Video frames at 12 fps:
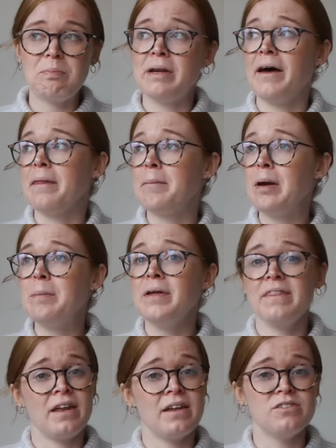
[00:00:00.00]
but at the
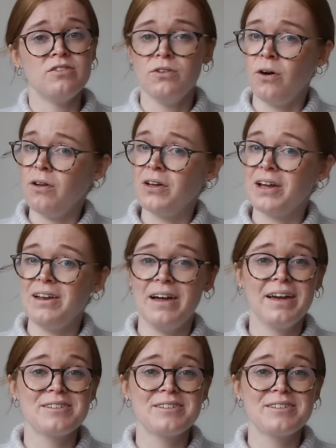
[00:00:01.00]
moment that is not looking like